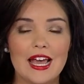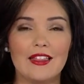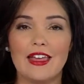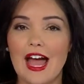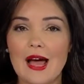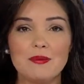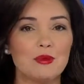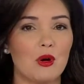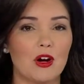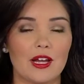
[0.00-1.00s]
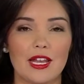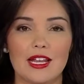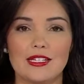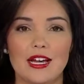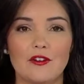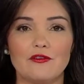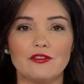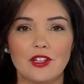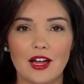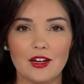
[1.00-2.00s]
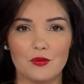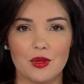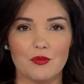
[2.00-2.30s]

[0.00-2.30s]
The apps market is now flooded with